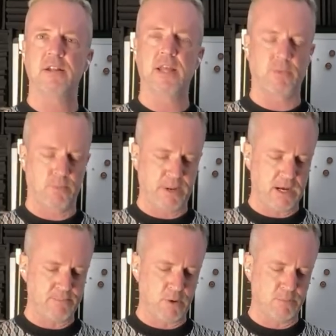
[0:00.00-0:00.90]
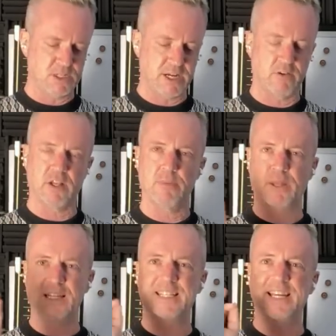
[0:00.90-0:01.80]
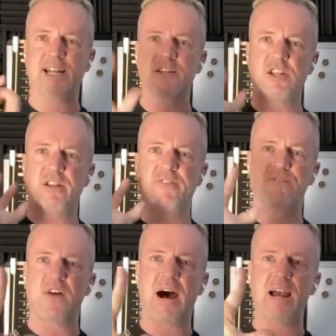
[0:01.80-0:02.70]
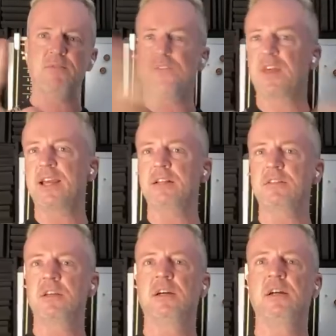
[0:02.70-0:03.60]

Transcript: They will be up momentarily. But let's get into the five things